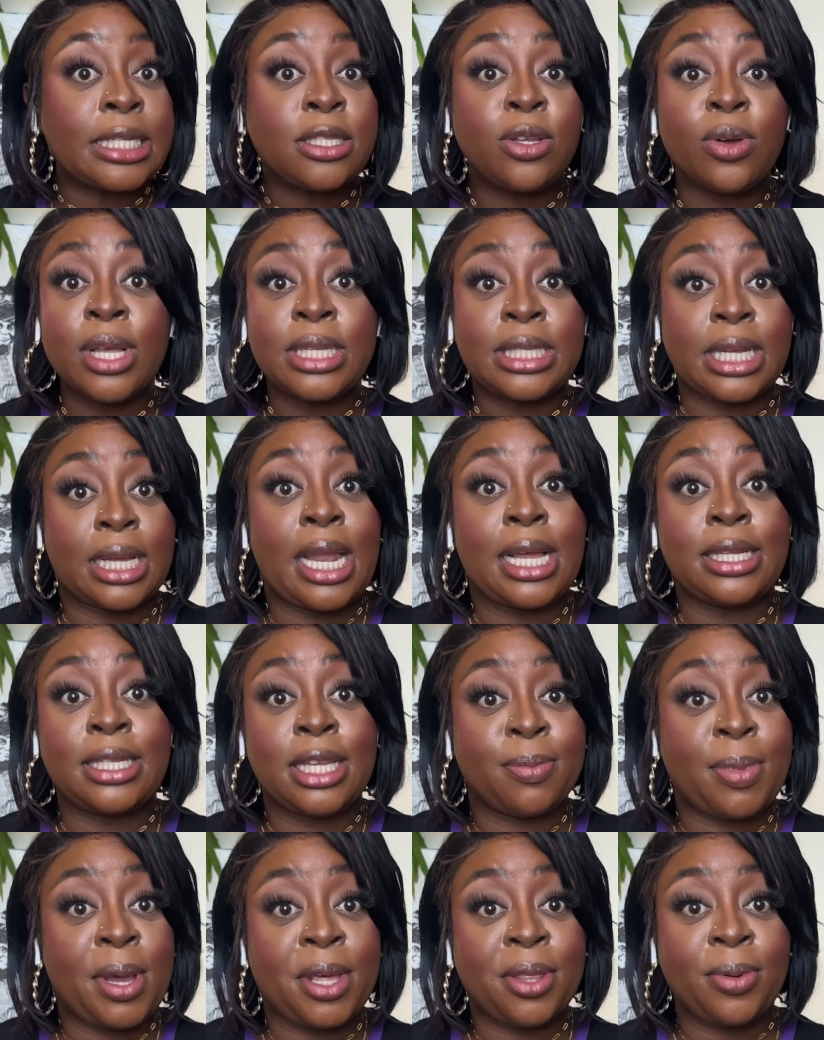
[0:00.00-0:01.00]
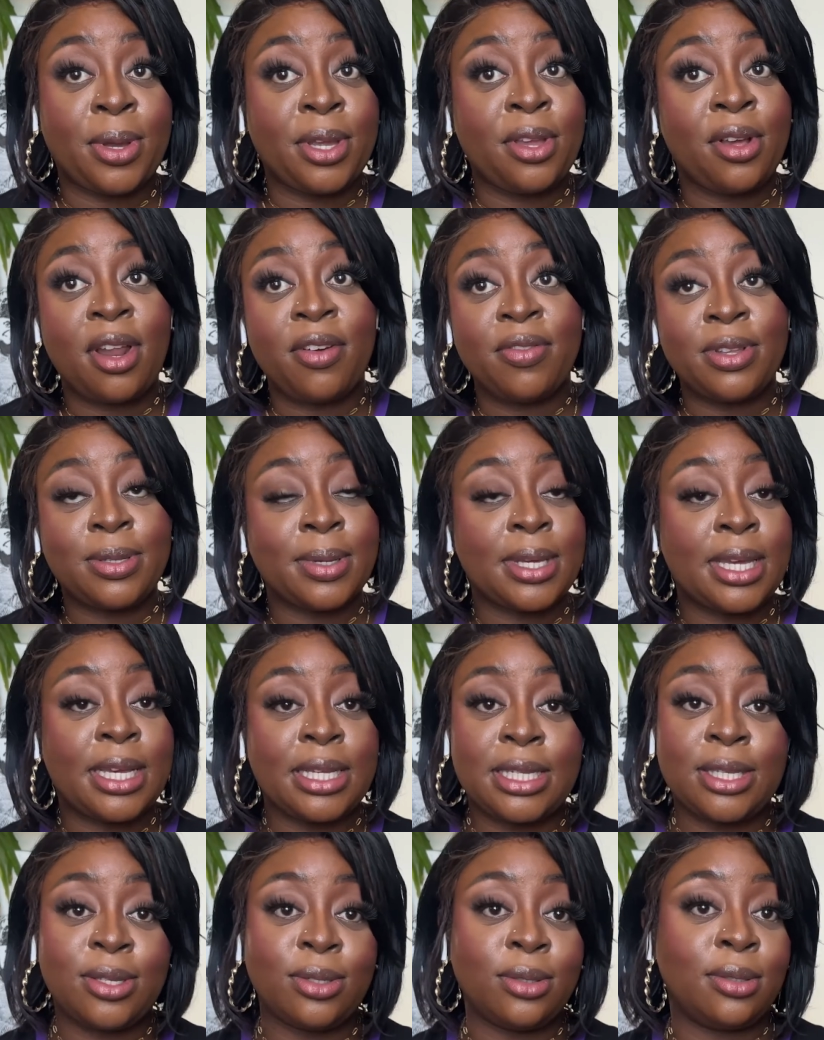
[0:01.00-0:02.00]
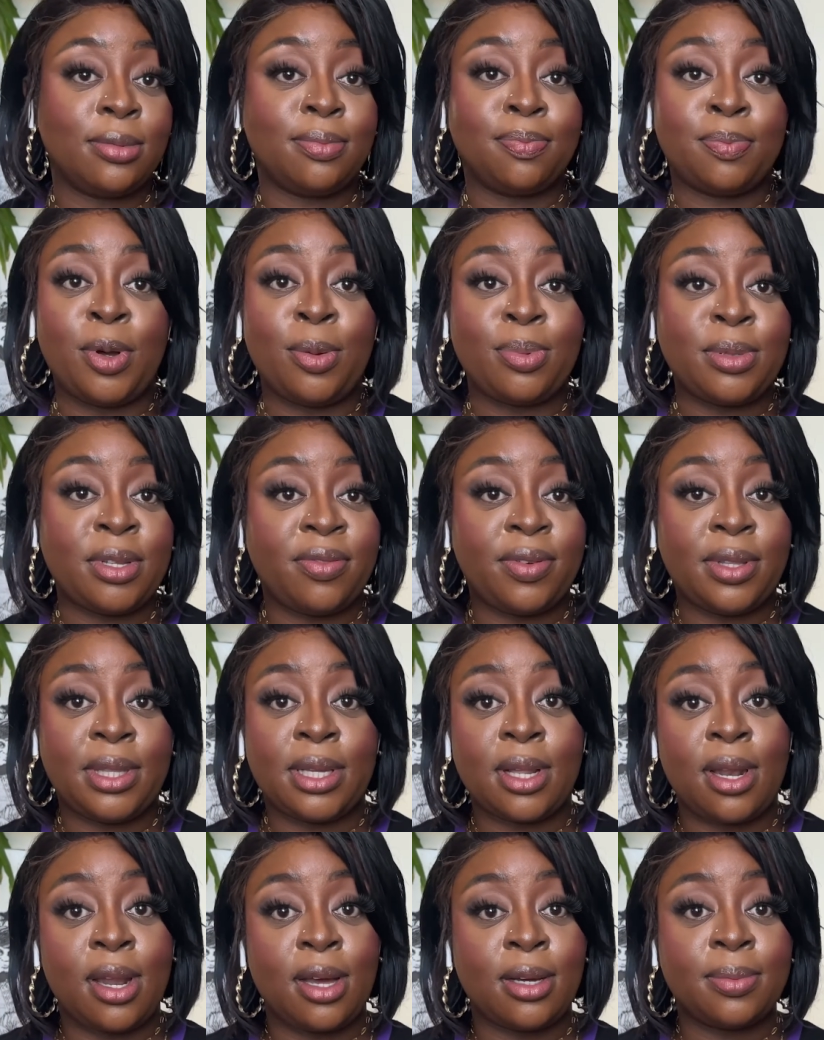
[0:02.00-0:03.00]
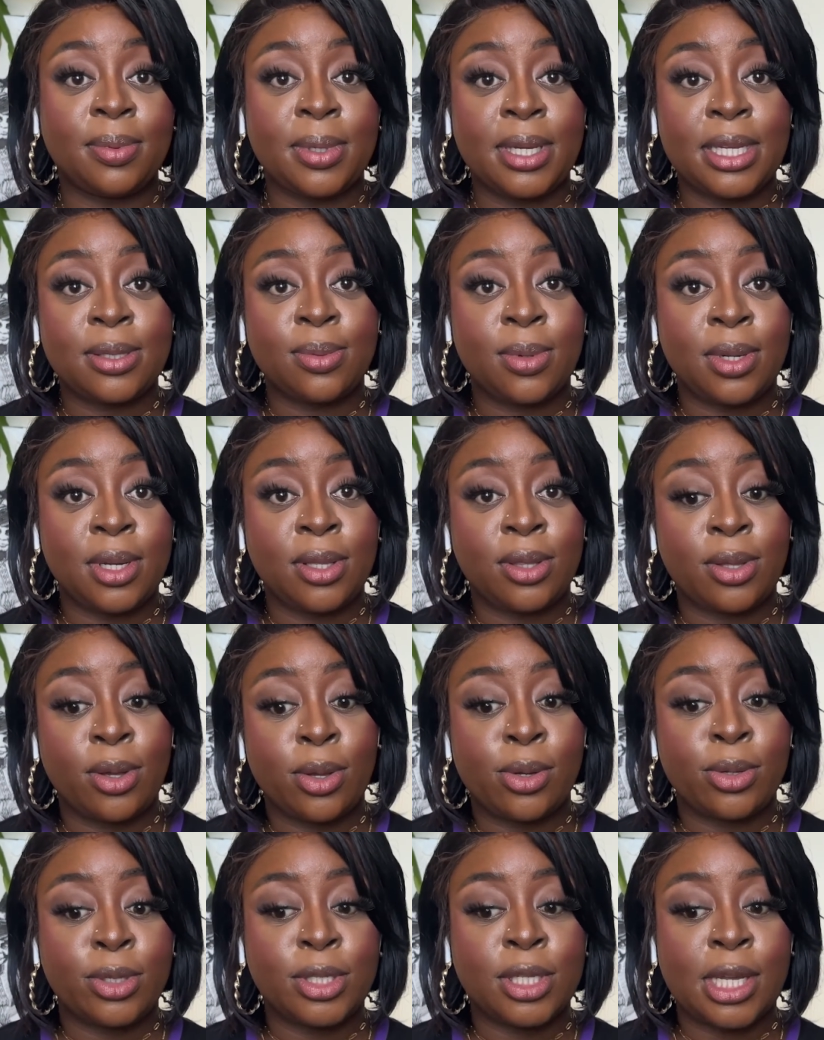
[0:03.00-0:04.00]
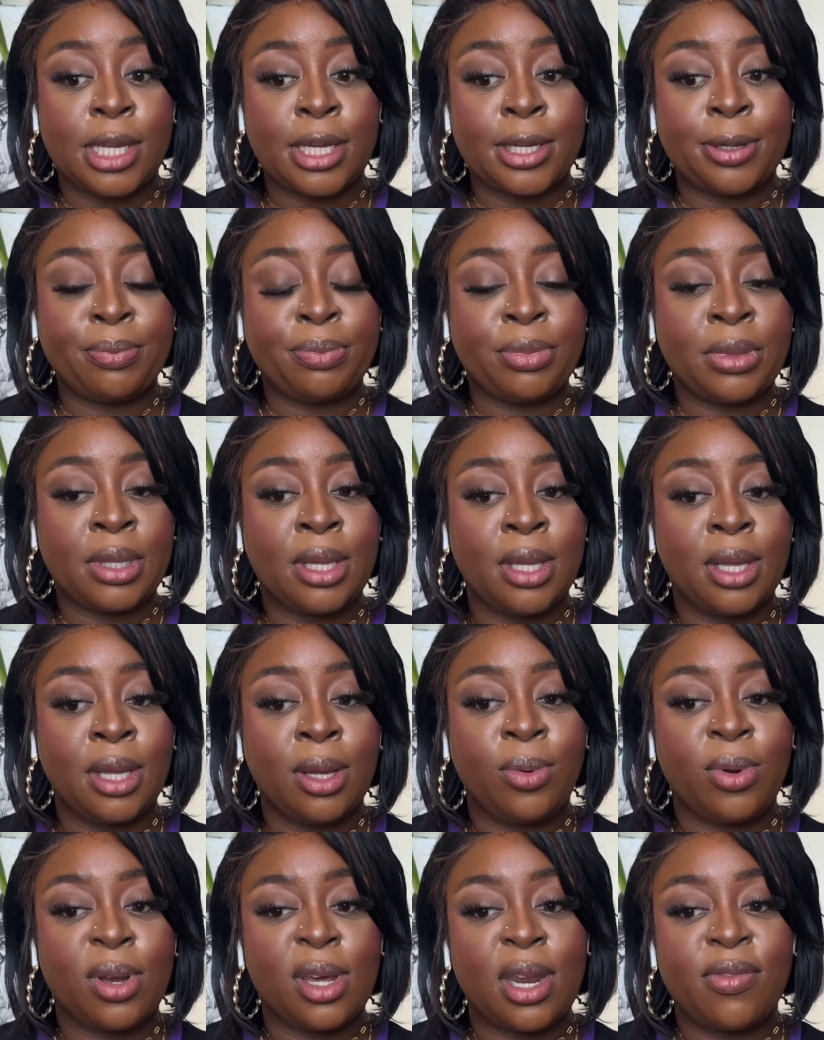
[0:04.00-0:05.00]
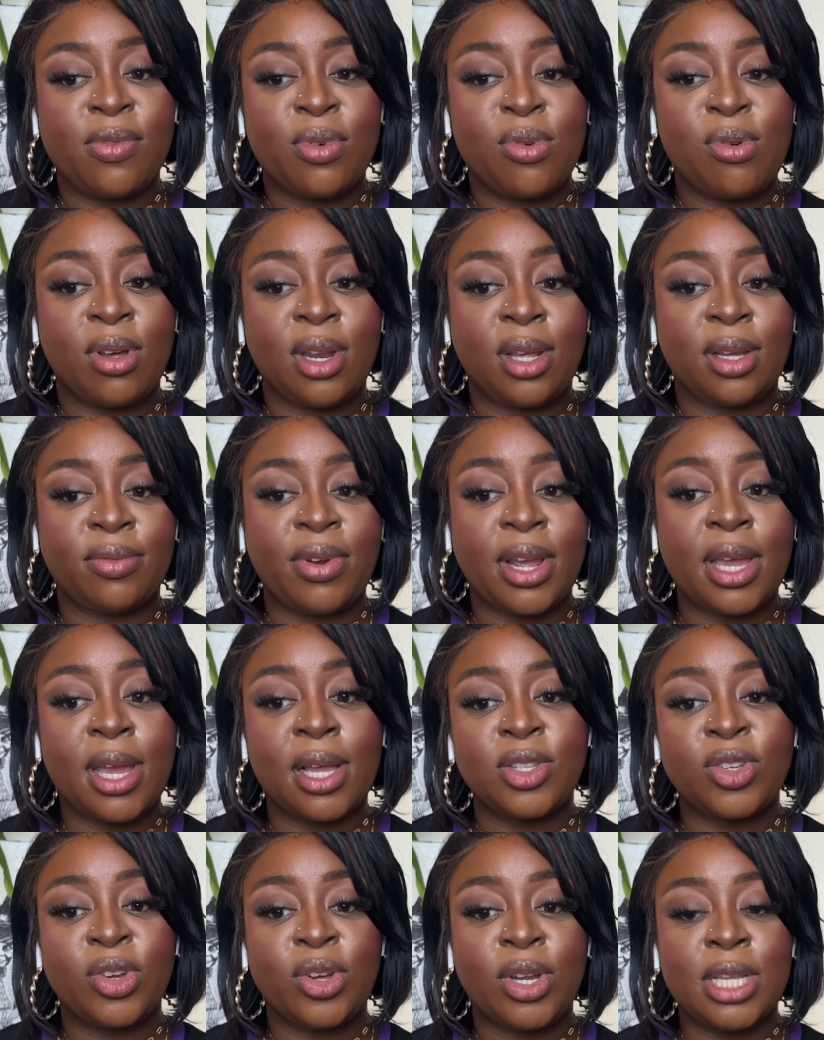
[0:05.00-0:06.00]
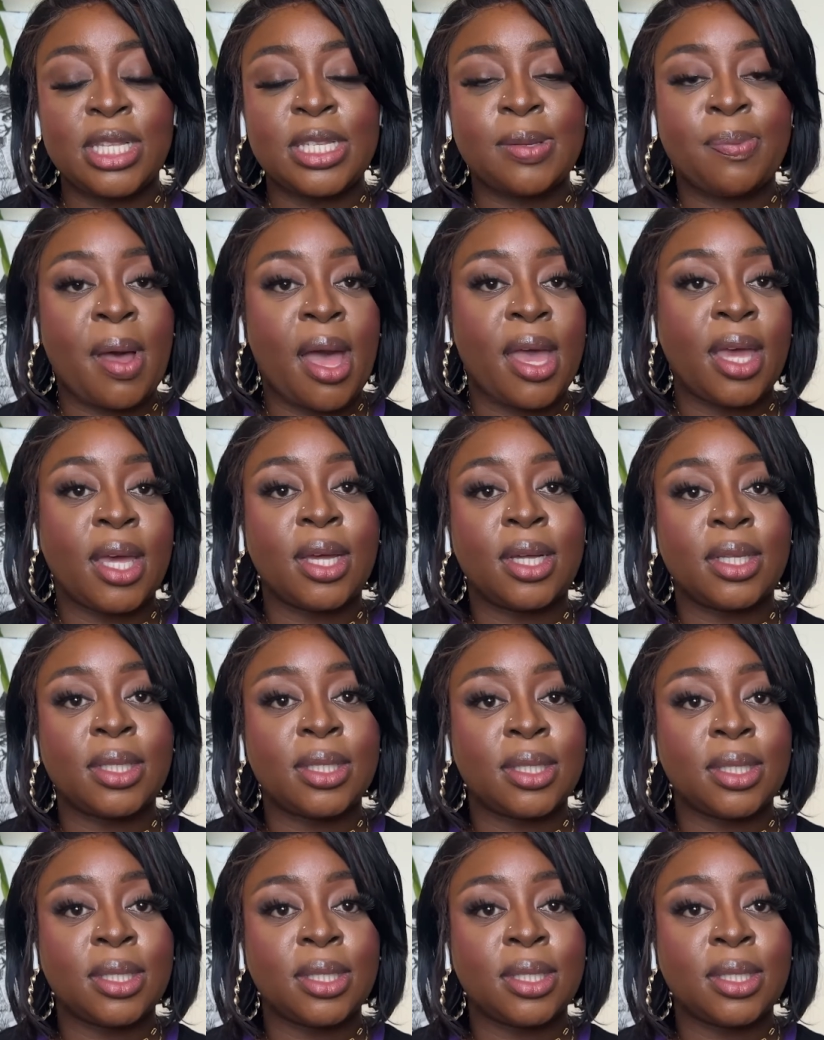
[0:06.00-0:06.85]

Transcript: song is a classic, by the way. Your Love Is Wicked still pops up in the club. It's one of those, what can I even call it? Reggaeton inspired